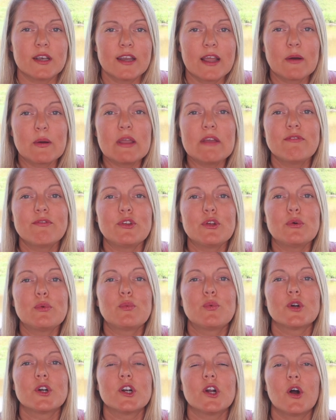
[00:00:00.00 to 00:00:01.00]
Now, if
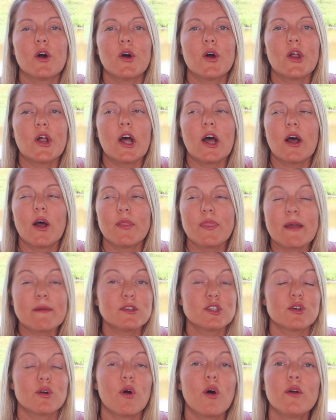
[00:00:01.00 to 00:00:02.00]
that
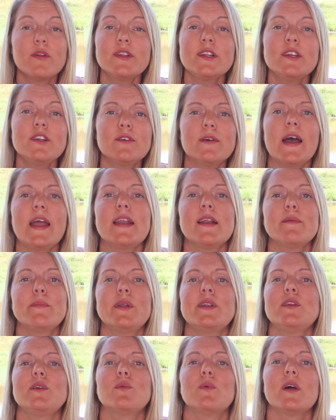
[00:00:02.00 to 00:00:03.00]
was your only new item
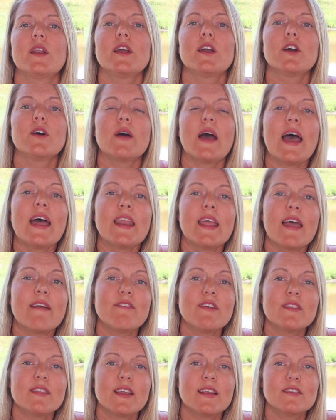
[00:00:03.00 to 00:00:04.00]
and you want to go add
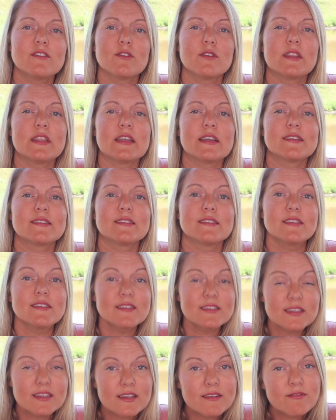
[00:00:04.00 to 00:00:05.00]
everything to the
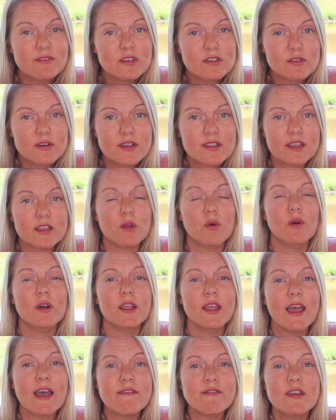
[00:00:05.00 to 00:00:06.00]
existing inventory that you
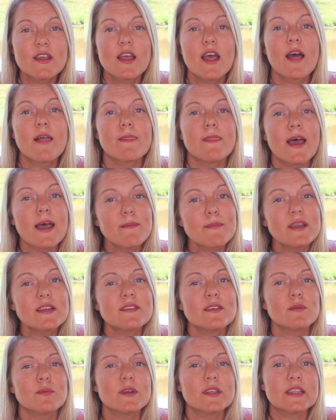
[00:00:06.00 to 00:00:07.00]
already have, that
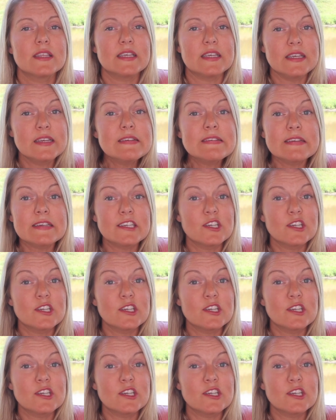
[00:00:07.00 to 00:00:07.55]
makes it really easy.